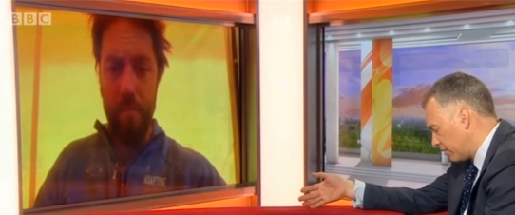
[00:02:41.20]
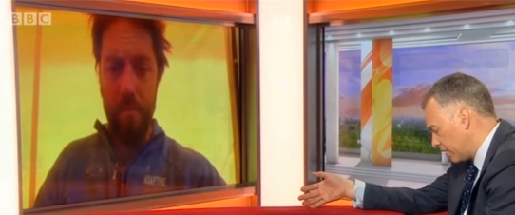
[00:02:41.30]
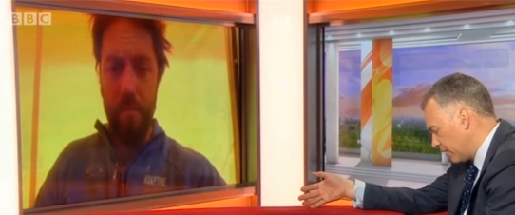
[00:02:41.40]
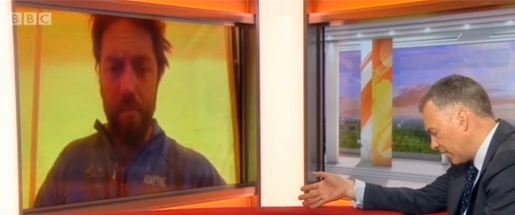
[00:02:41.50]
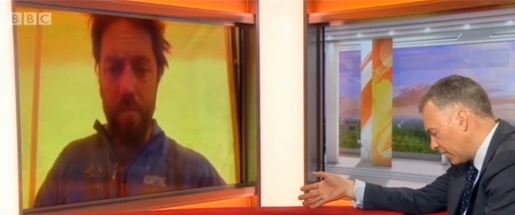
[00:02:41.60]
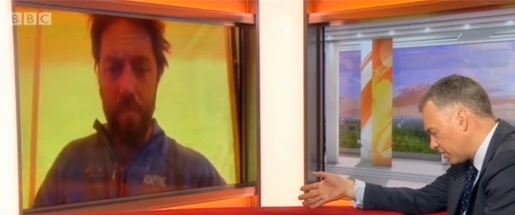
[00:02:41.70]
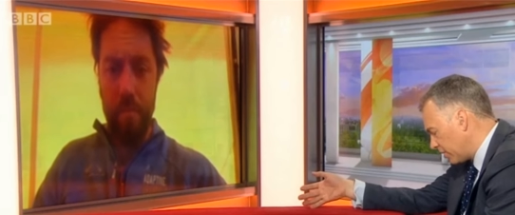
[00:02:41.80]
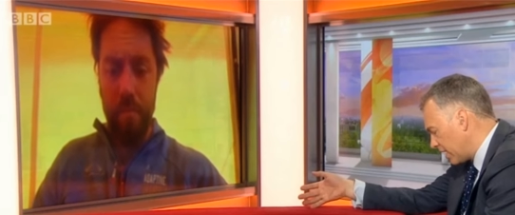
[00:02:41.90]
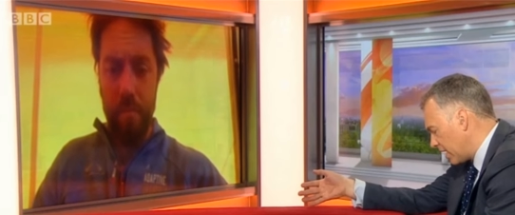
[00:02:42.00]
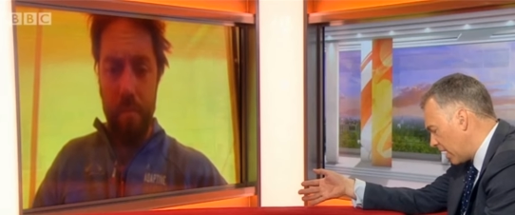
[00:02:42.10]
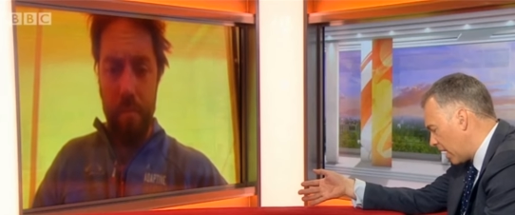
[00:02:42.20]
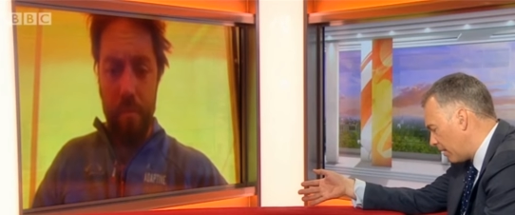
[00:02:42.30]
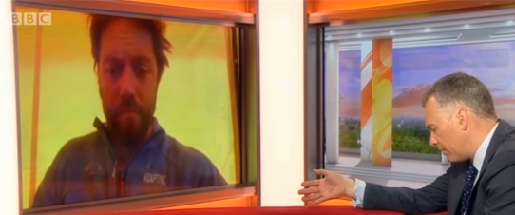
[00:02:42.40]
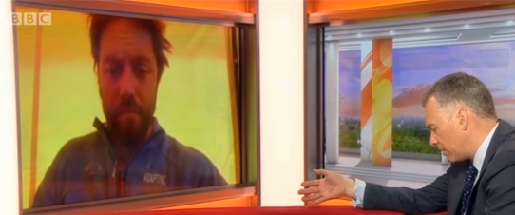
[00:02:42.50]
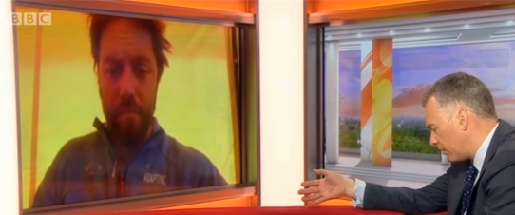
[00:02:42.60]
Speaker 1: You were in the military.
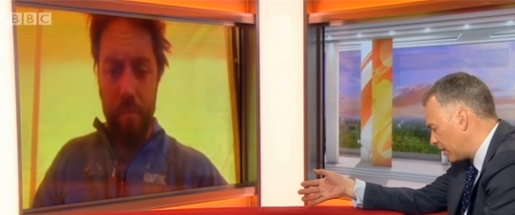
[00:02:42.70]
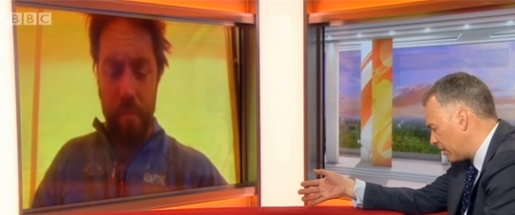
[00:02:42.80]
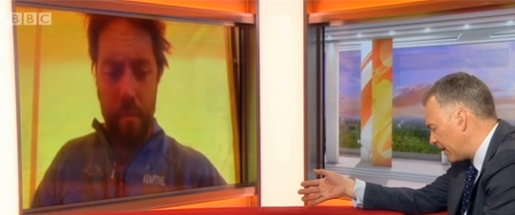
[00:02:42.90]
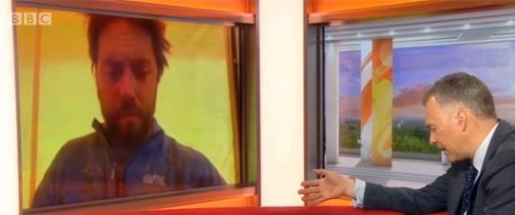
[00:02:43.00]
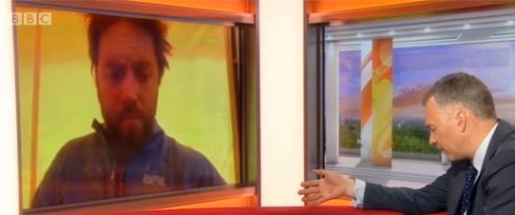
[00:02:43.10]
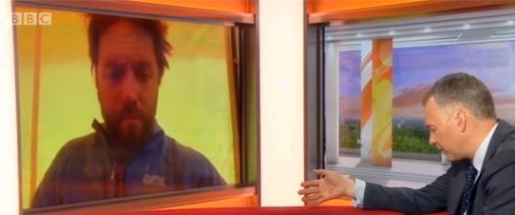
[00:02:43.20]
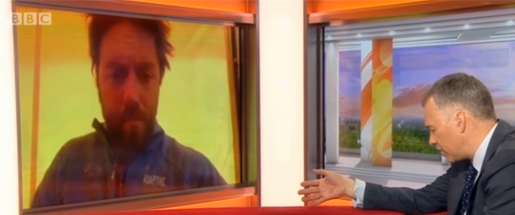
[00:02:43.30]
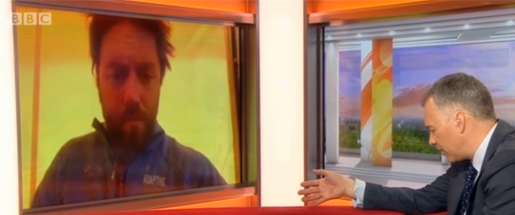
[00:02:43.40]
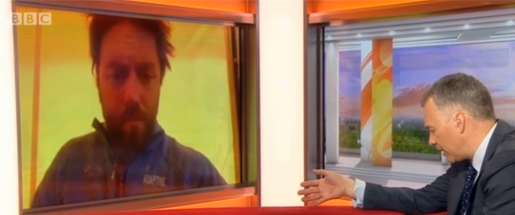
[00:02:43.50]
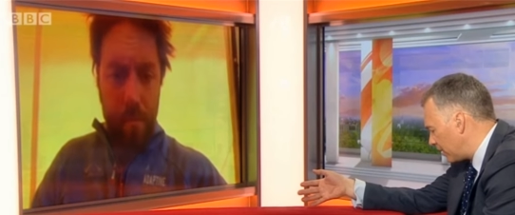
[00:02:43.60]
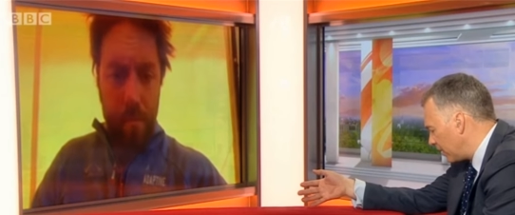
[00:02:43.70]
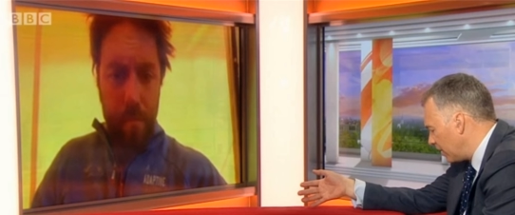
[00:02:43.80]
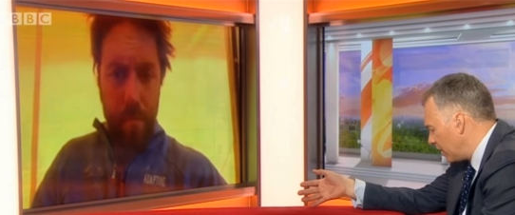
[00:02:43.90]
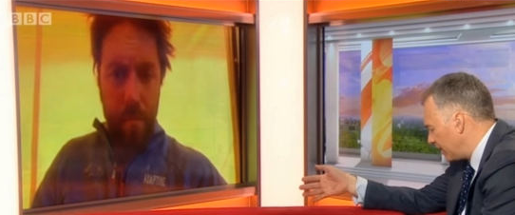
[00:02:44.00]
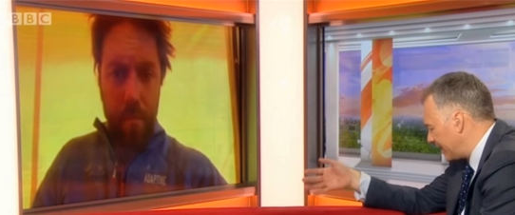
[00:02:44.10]
Um, you're in the middle of doing
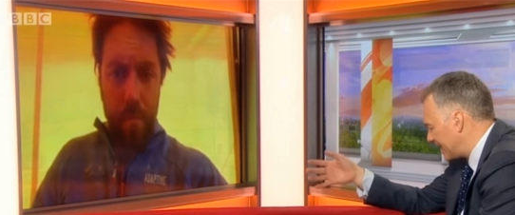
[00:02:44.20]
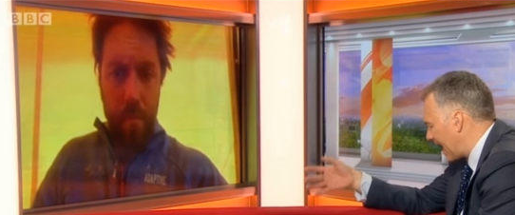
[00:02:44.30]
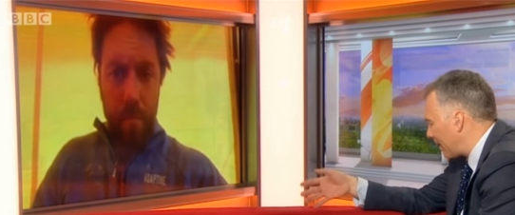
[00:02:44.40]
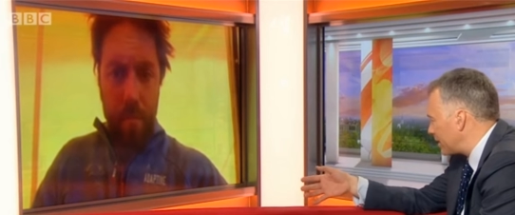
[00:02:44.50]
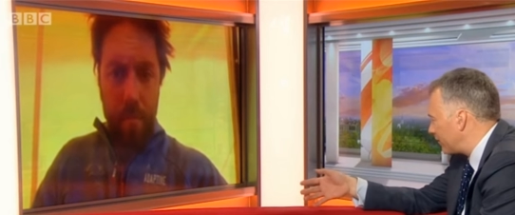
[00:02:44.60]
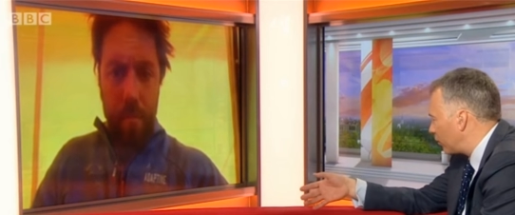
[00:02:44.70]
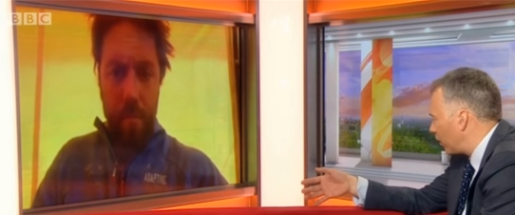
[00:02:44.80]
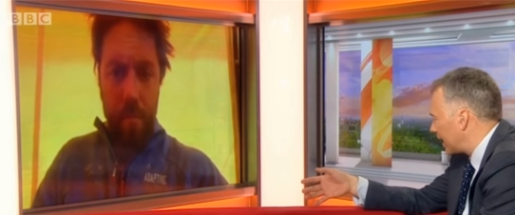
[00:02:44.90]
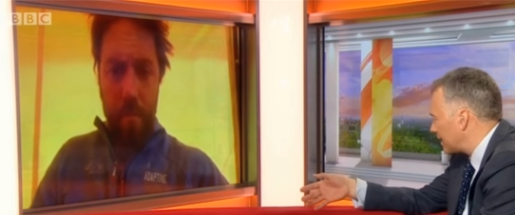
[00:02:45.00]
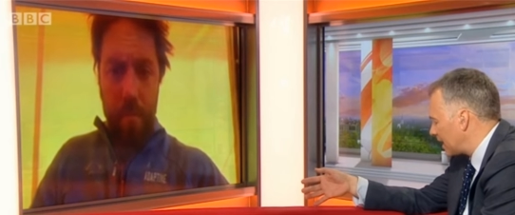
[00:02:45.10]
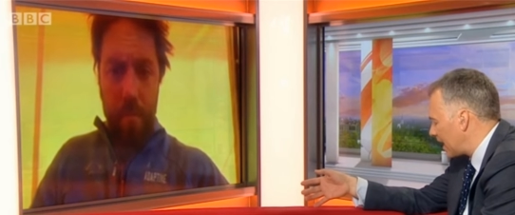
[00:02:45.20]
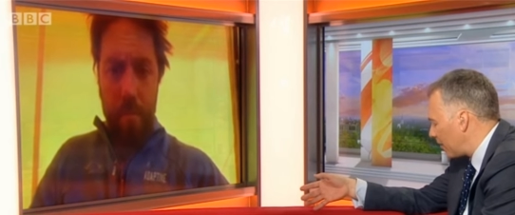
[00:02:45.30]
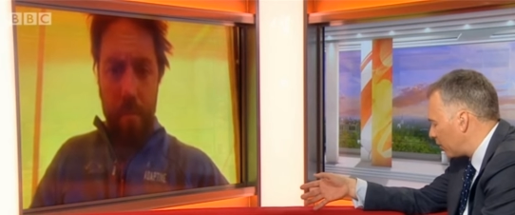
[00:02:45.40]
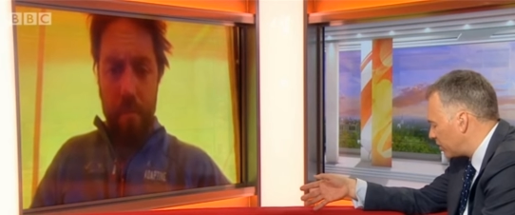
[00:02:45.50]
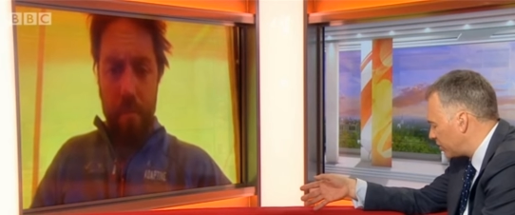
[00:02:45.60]
the adaptive Grand Slam,
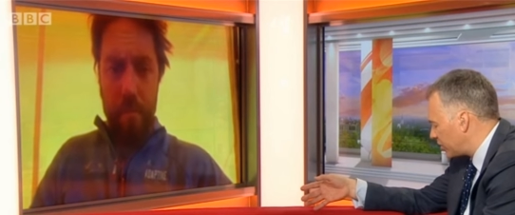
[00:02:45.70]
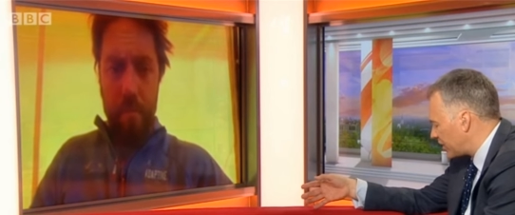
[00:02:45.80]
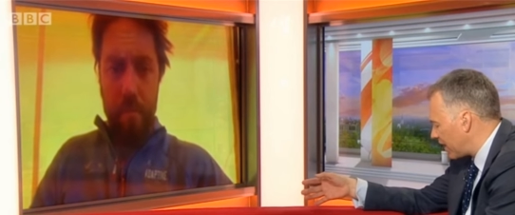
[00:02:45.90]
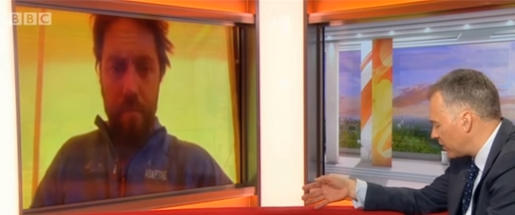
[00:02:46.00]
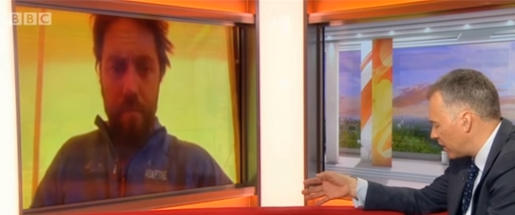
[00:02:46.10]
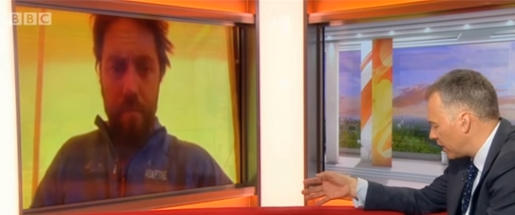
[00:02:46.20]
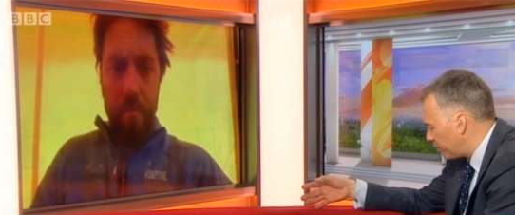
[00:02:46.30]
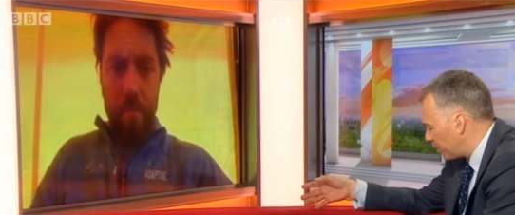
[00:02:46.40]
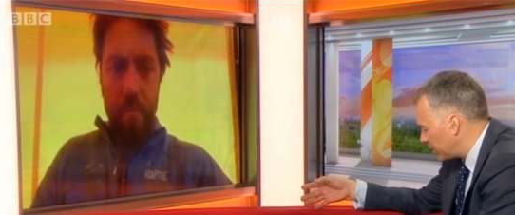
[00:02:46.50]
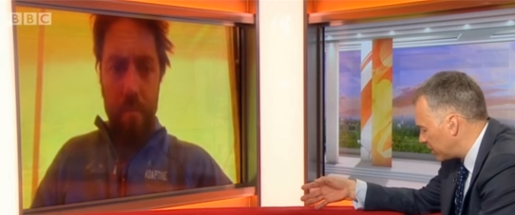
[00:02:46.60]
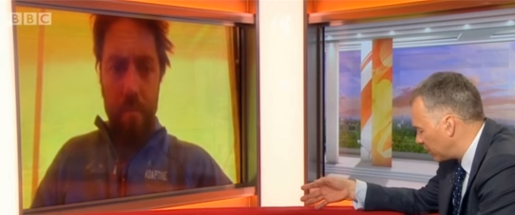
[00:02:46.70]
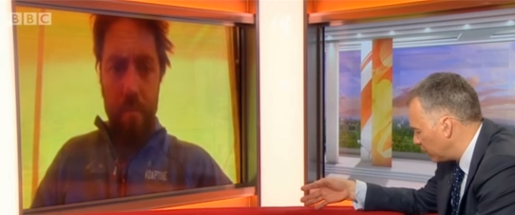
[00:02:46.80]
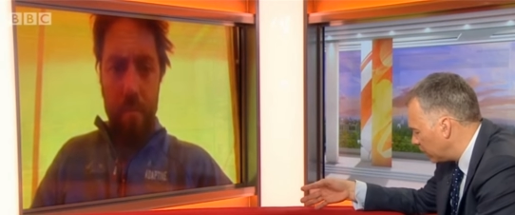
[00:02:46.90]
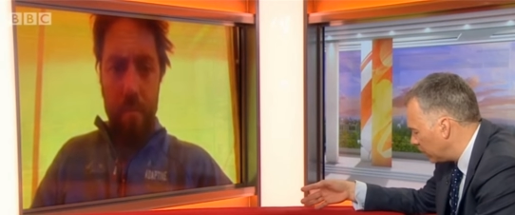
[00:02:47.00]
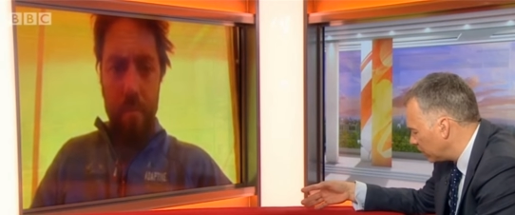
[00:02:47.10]
which is the seven highest peaks in the
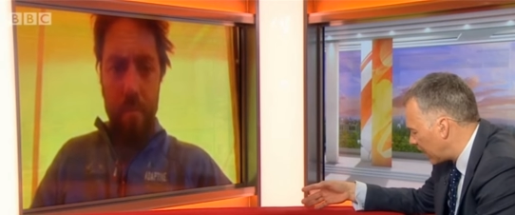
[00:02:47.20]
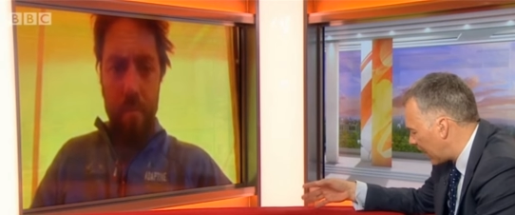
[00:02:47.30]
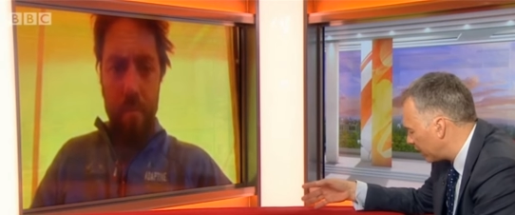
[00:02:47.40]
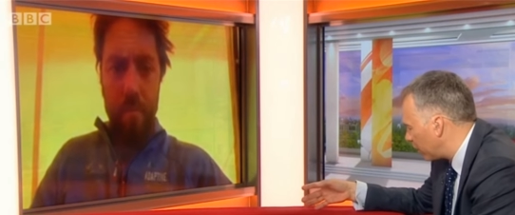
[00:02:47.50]
world, and